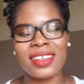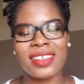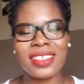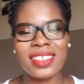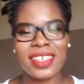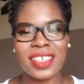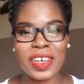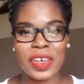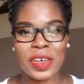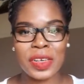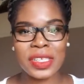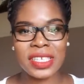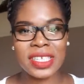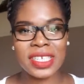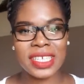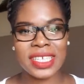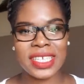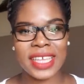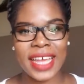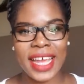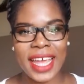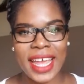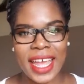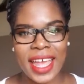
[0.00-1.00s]
So
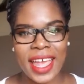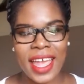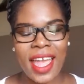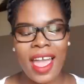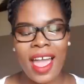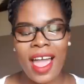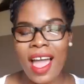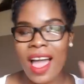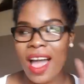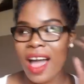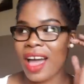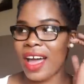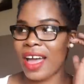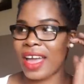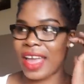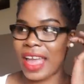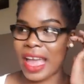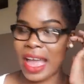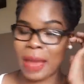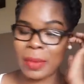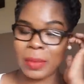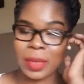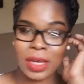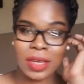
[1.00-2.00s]
today I
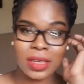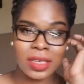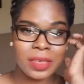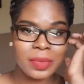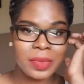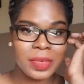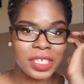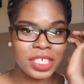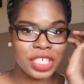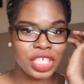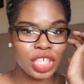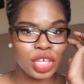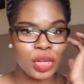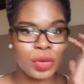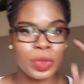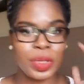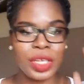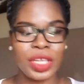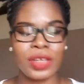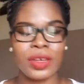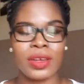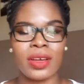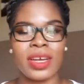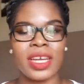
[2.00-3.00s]
am going to be showing
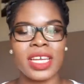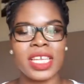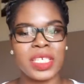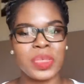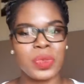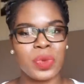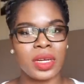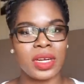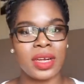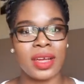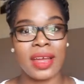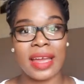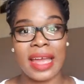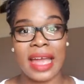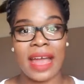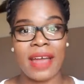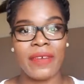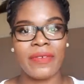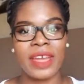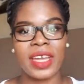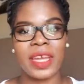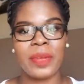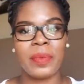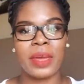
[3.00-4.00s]
you guys what I
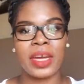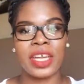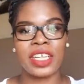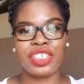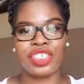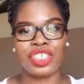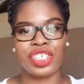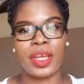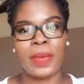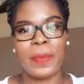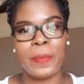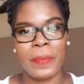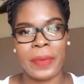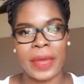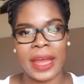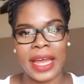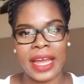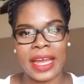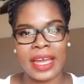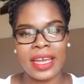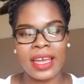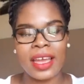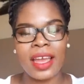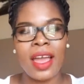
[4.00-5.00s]
have in my gym
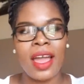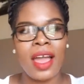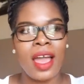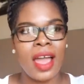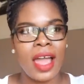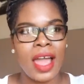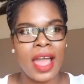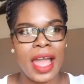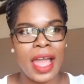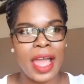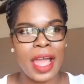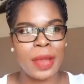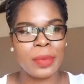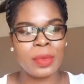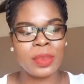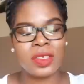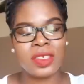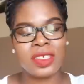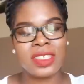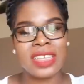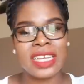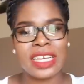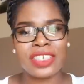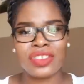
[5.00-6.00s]
bag.
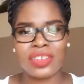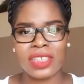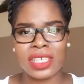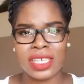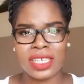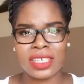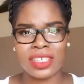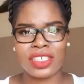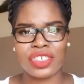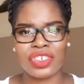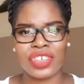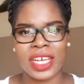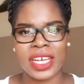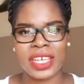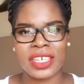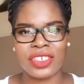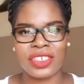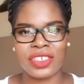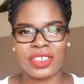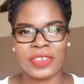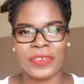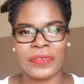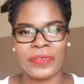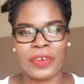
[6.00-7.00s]
This is actually a
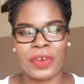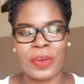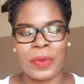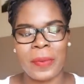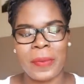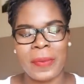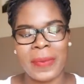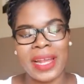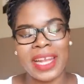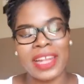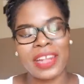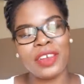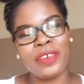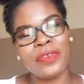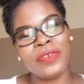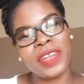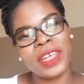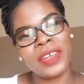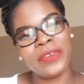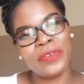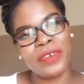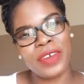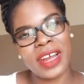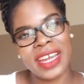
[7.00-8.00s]
suggestion from my
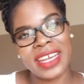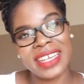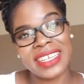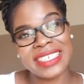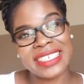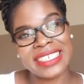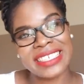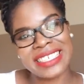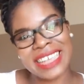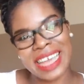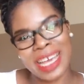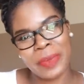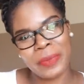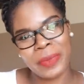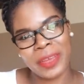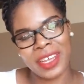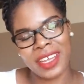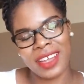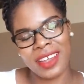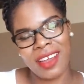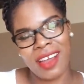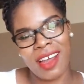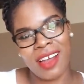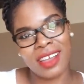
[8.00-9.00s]
lovely friend
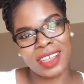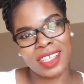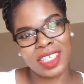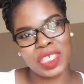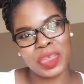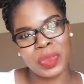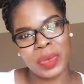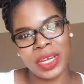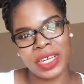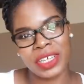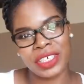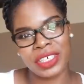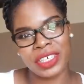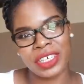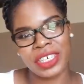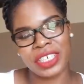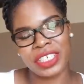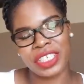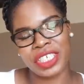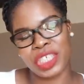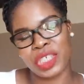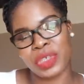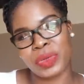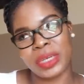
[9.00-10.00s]
Debbie on
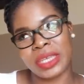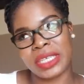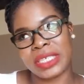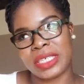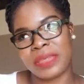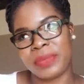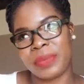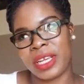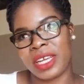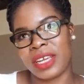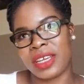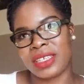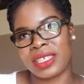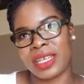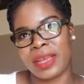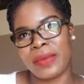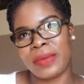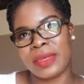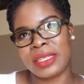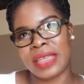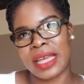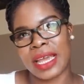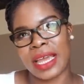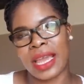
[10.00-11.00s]
Twitter. She tweeted me because I
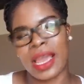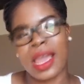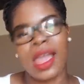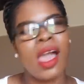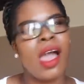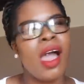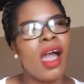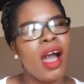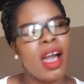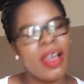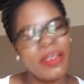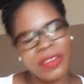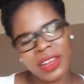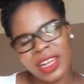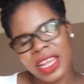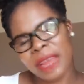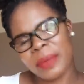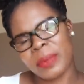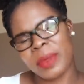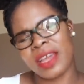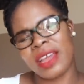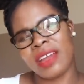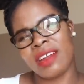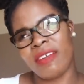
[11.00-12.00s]
was like, I feel
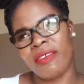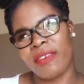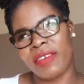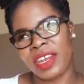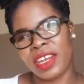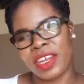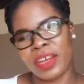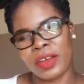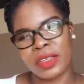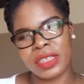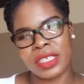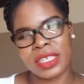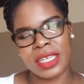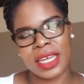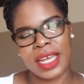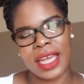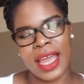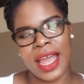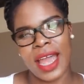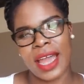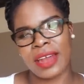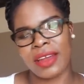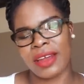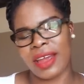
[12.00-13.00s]
like making a video today
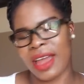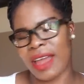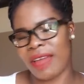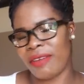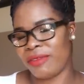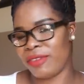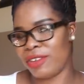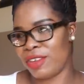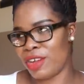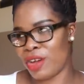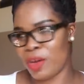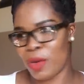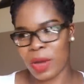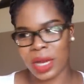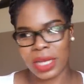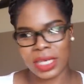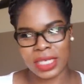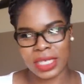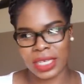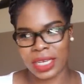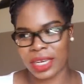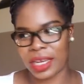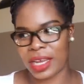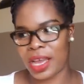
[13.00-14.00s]
and I have no
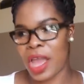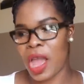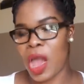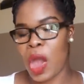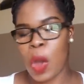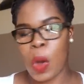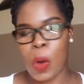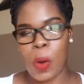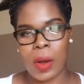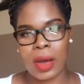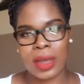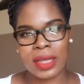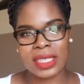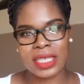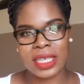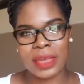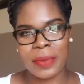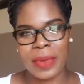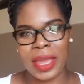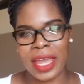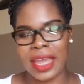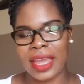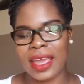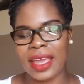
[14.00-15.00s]
idea what to
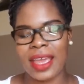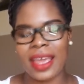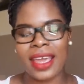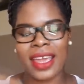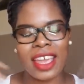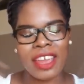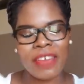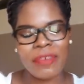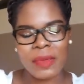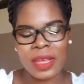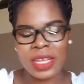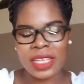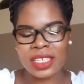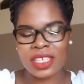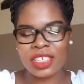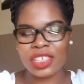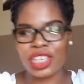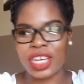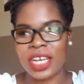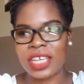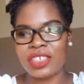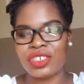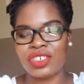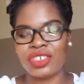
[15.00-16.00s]
make. Give me
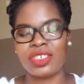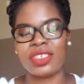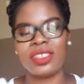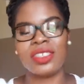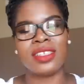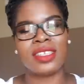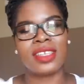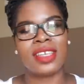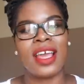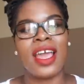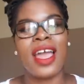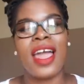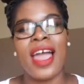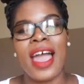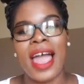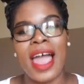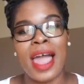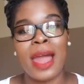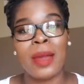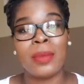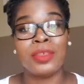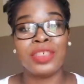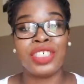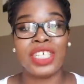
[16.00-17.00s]
suggestions.
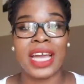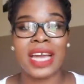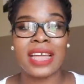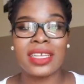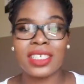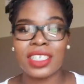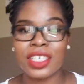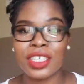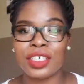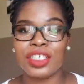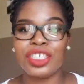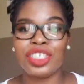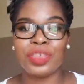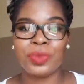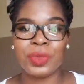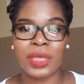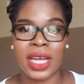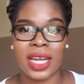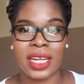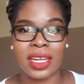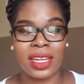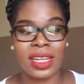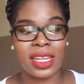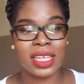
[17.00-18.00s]
She has a YouTube
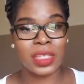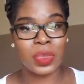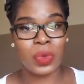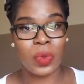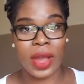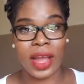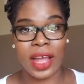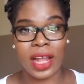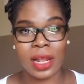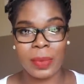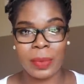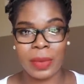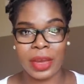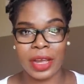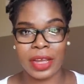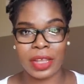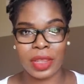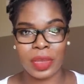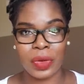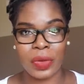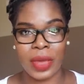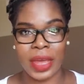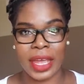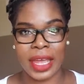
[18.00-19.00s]
channel as well, by
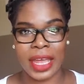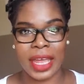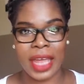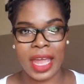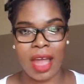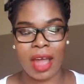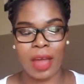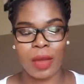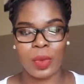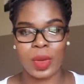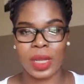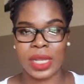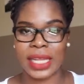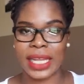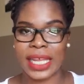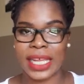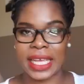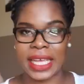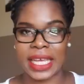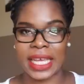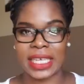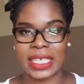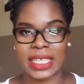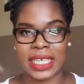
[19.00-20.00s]
the way. I will
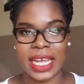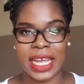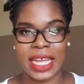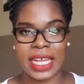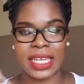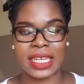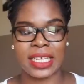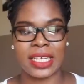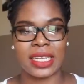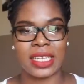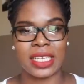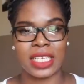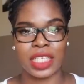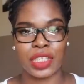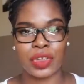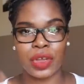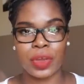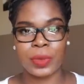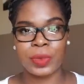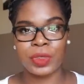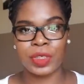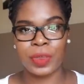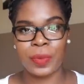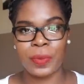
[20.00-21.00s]
link it in the
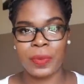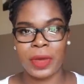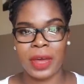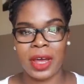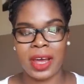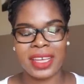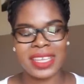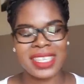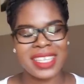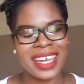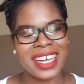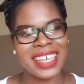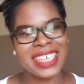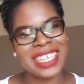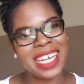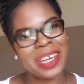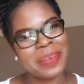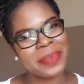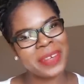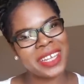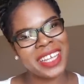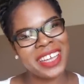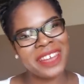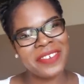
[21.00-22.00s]
description box. Hi
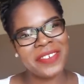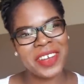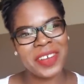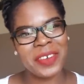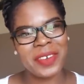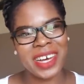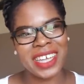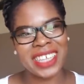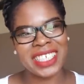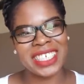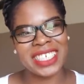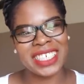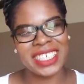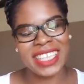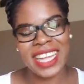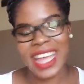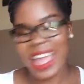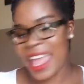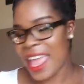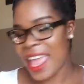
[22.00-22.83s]
Debbie, if you're watching.